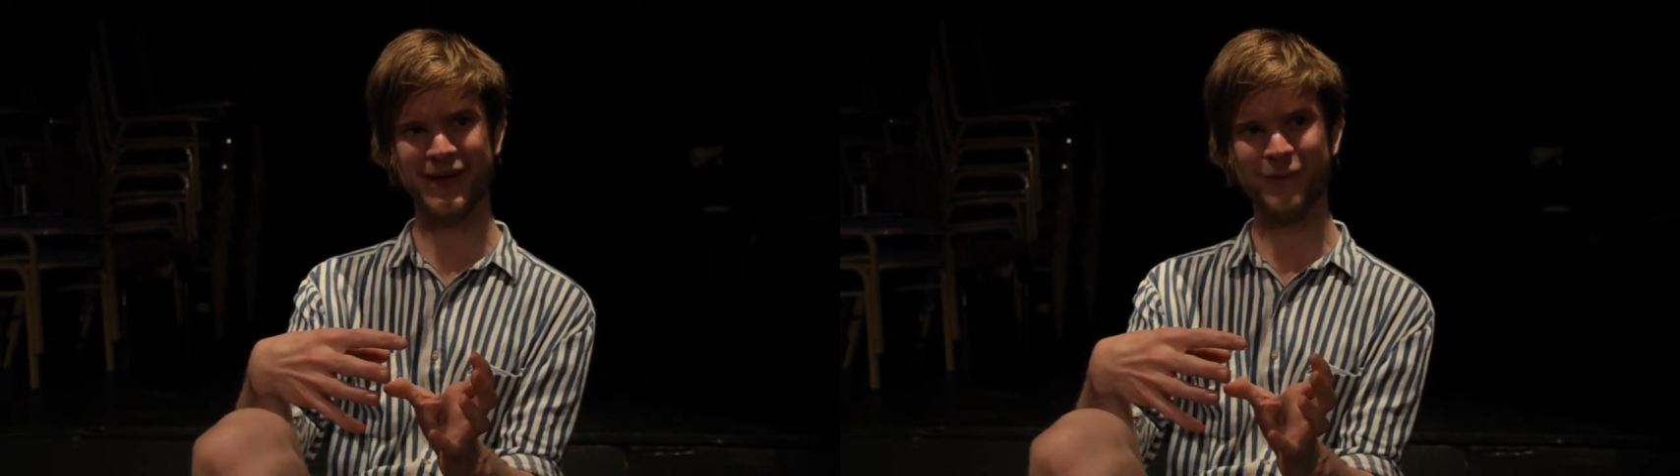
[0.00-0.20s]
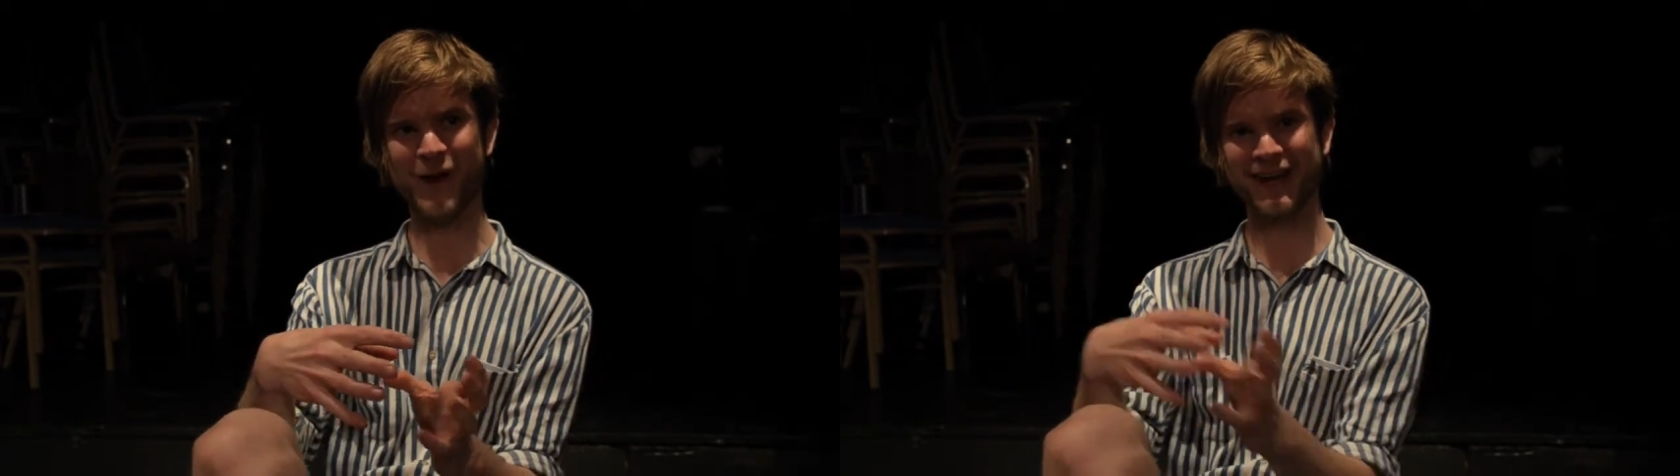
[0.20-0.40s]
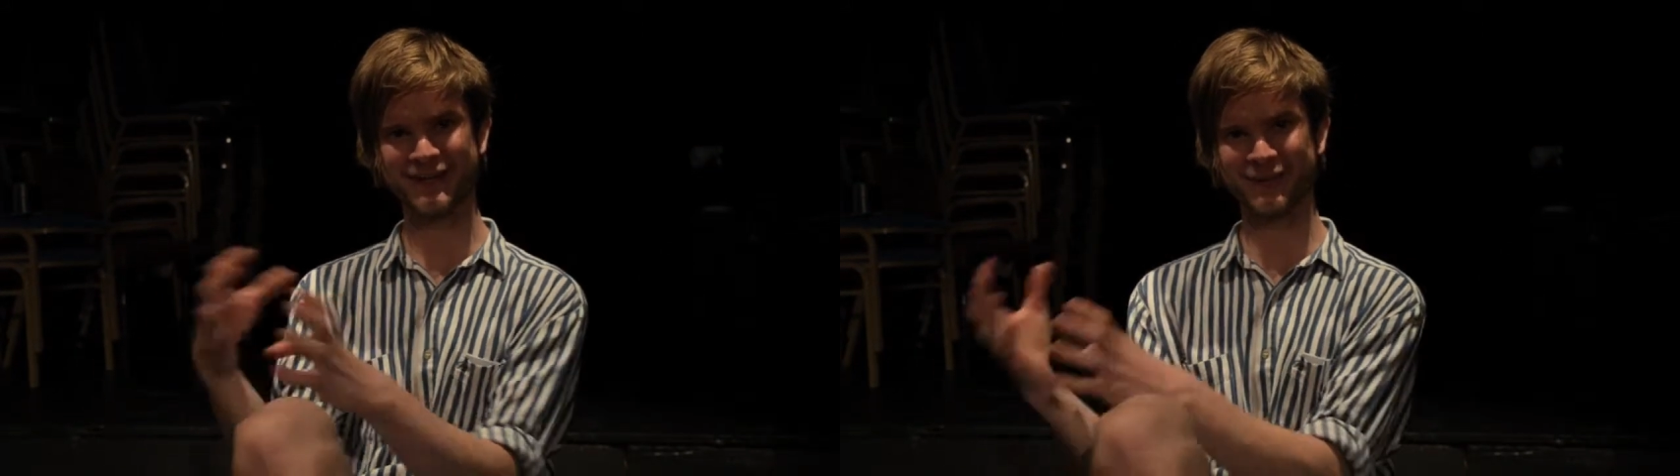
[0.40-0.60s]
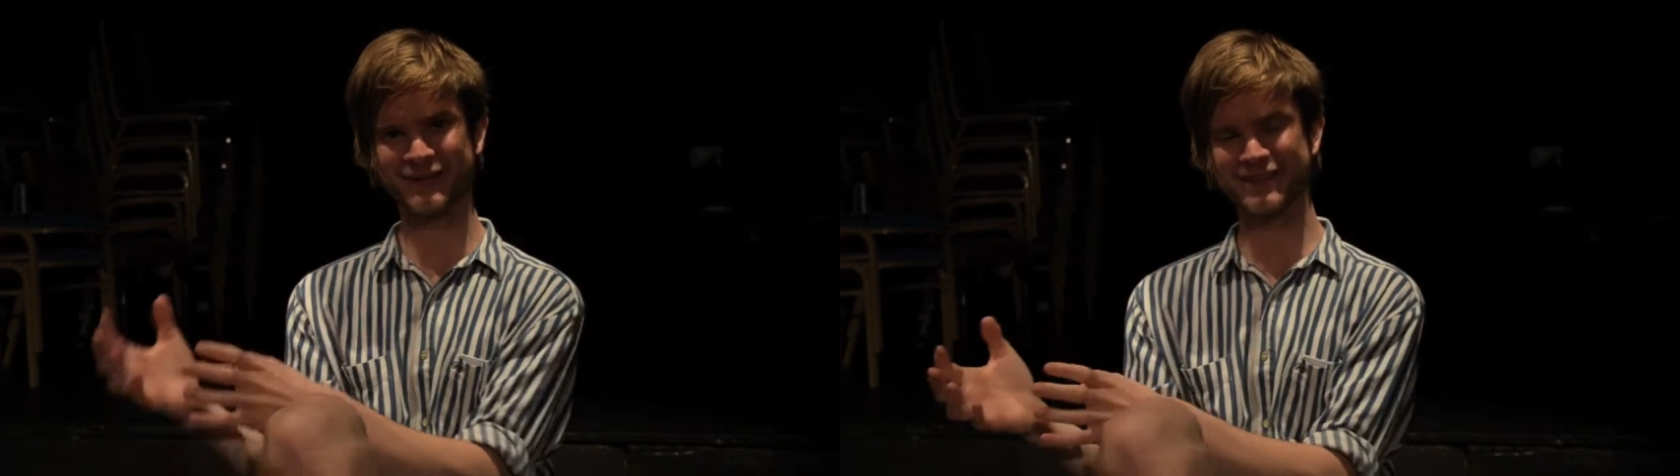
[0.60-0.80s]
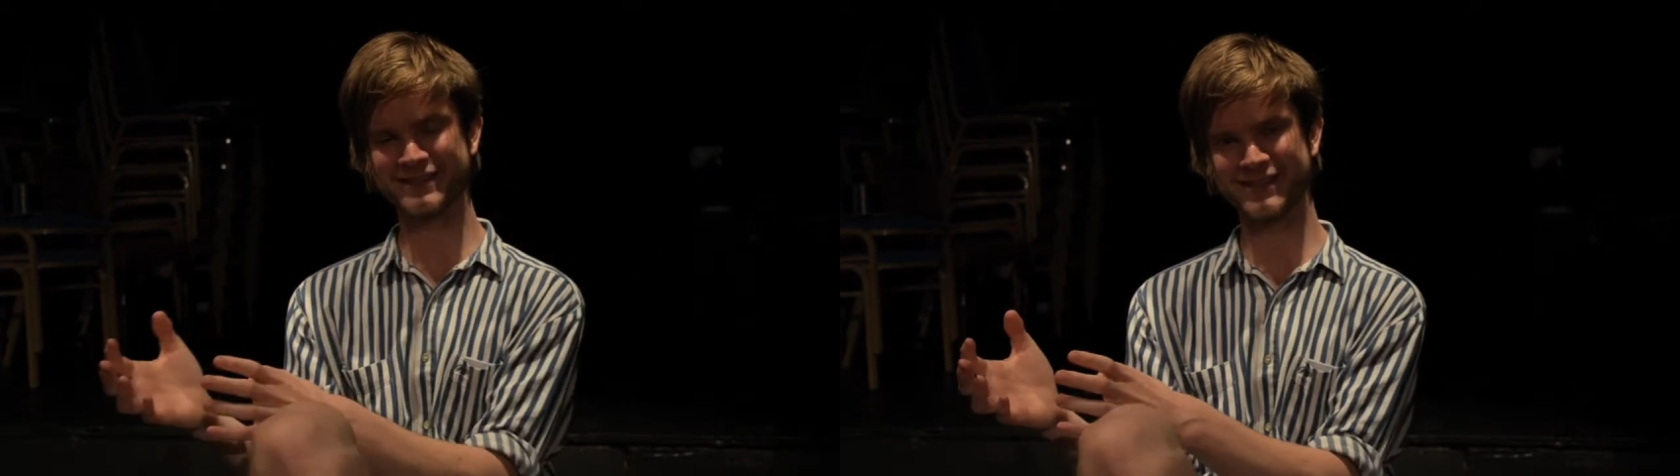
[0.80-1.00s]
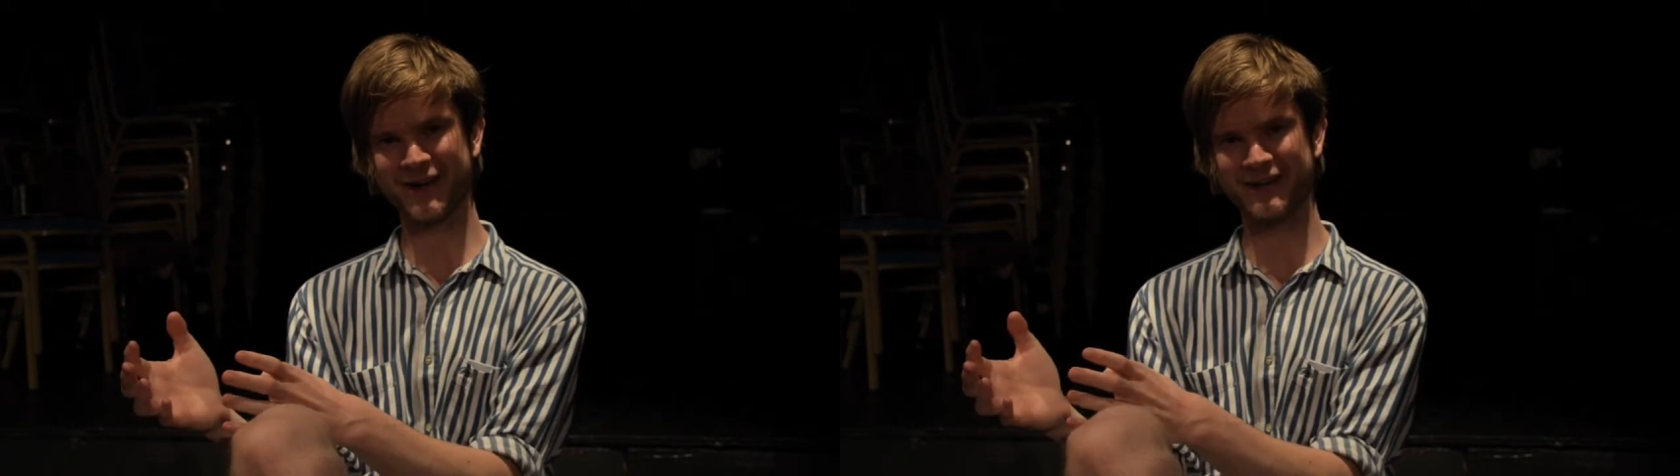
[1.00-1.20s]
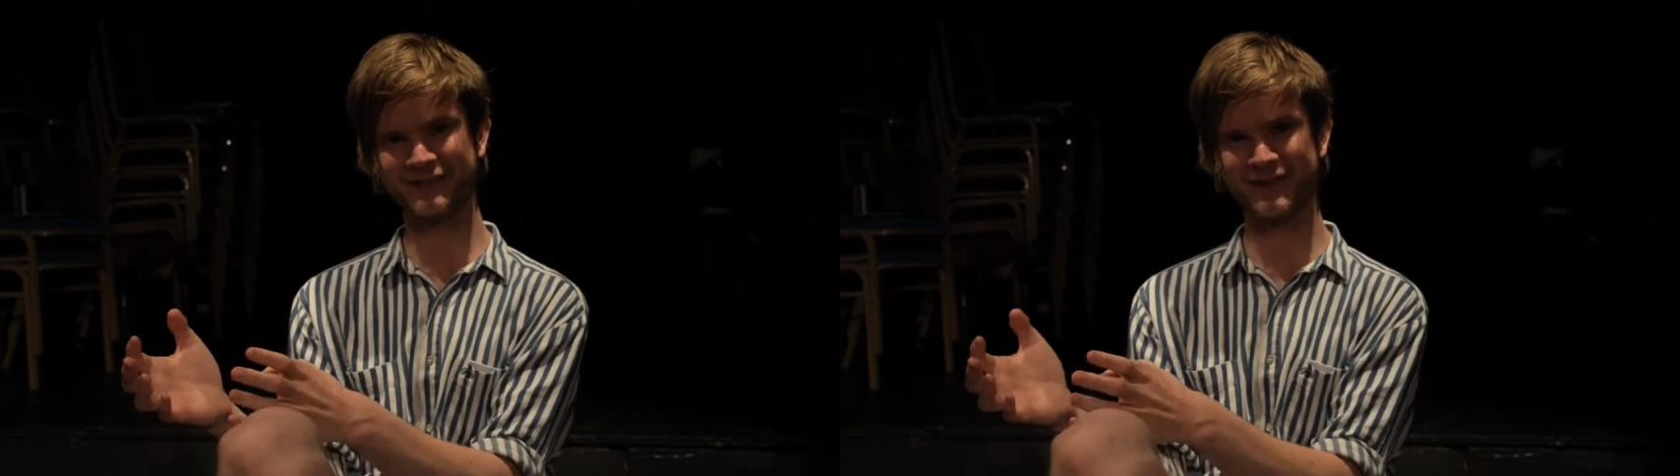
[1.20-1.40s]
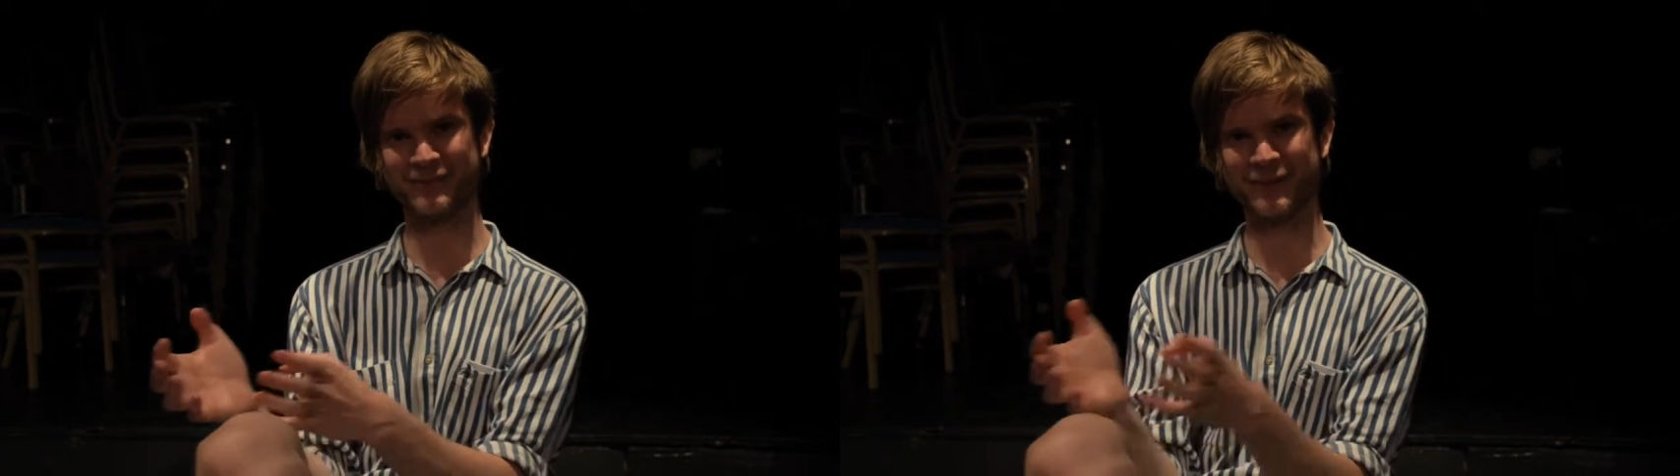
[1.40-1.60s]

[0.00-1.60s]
working on the other side of it,